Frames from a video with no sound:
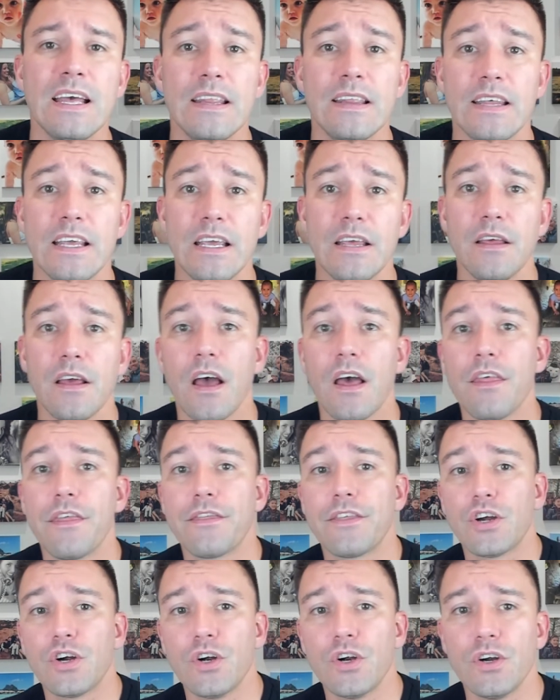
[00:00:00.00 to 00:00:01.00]
The
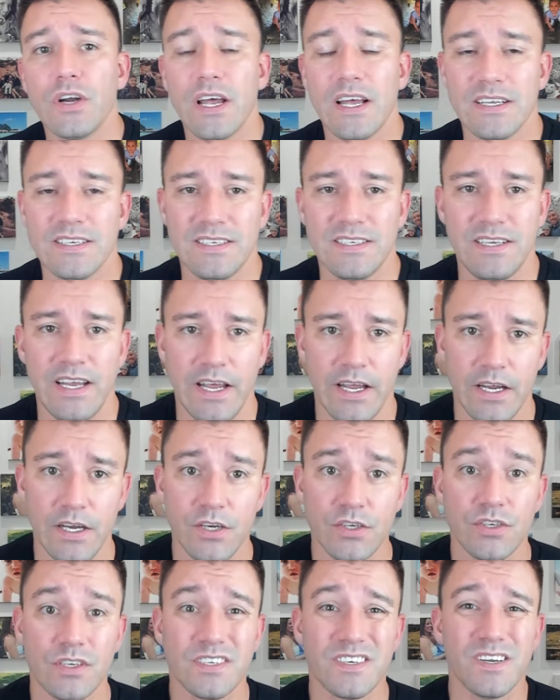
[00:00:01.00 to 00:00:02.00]
3rd
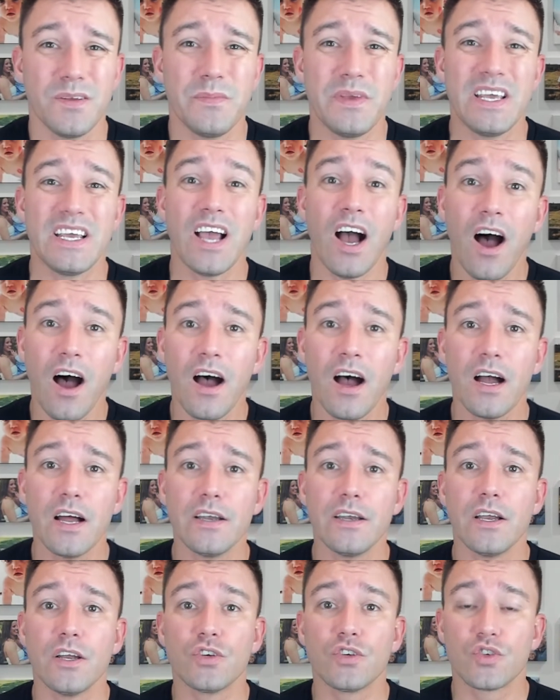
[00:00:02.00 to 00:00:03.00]
stage is going to be
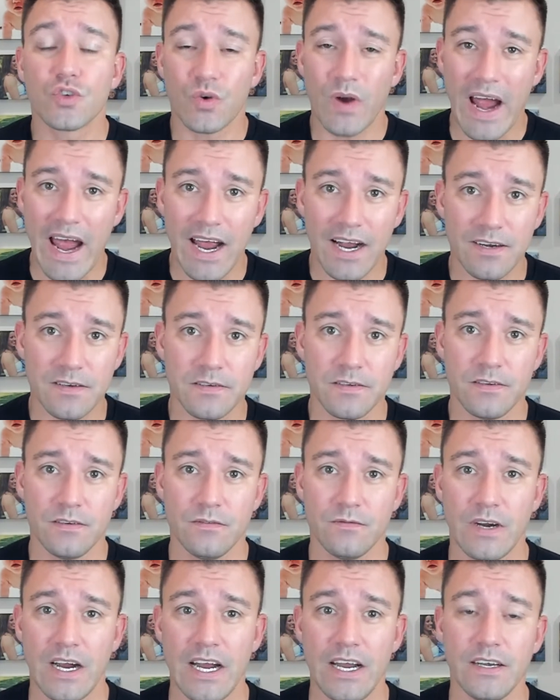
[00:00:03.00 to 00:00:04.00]
contract,
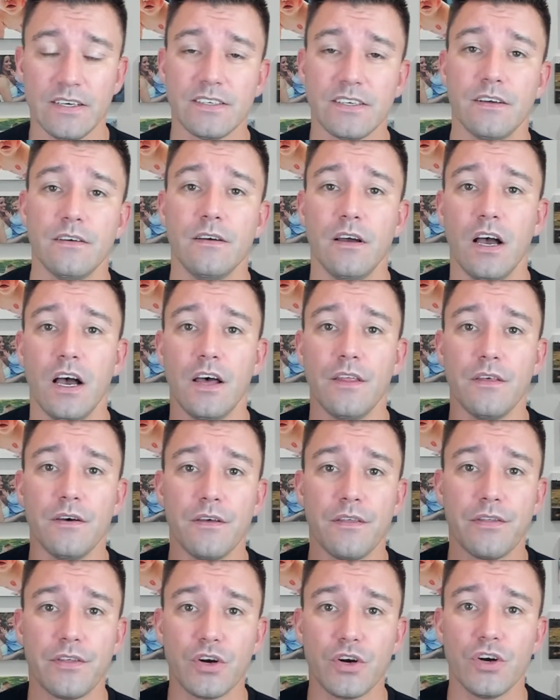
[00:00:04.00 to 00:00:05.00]
right?
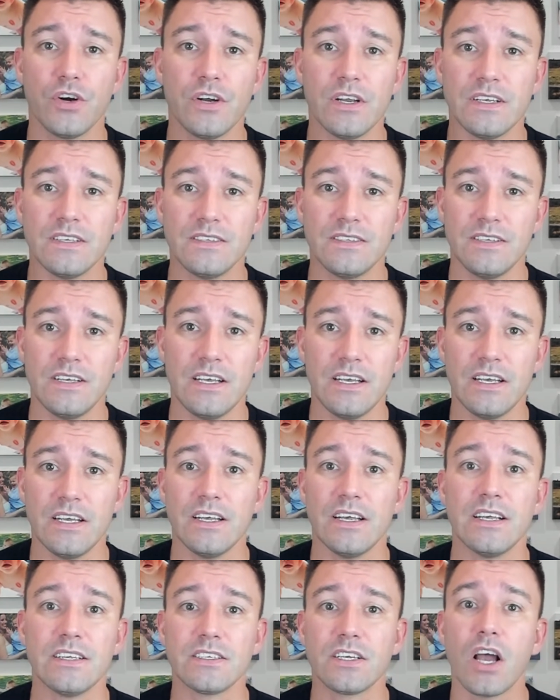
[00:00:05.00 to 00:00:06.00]
The 3rd
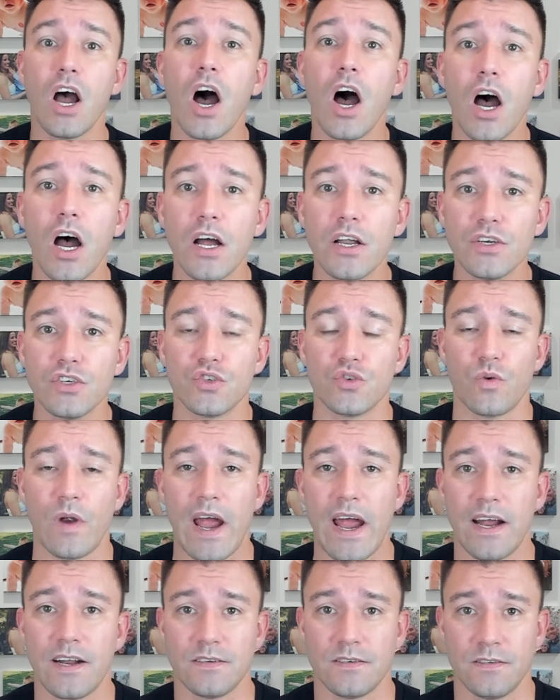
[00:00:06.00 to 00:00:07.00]
C is
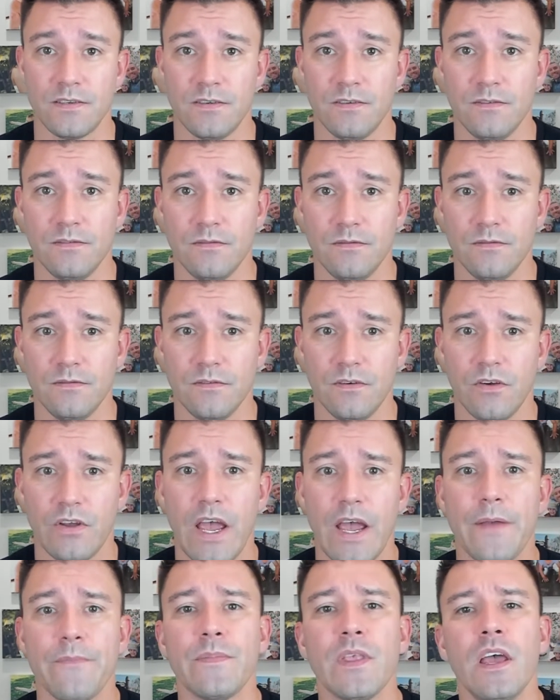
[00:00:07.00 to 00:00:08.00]
contract.
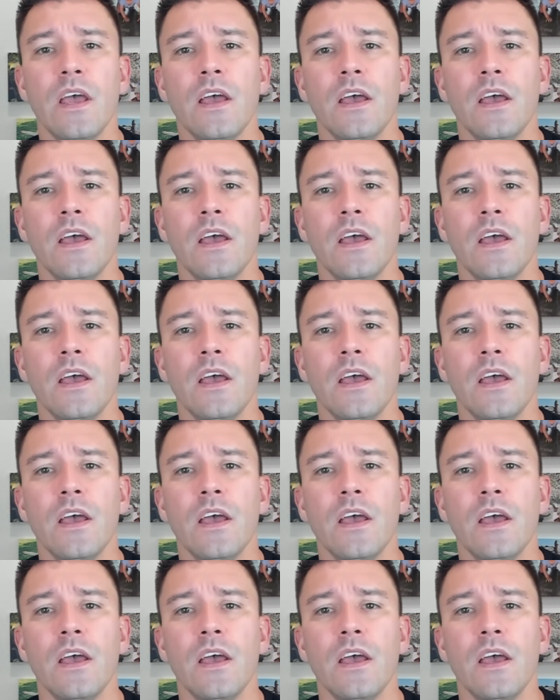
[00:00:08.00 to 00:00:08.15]
Okay.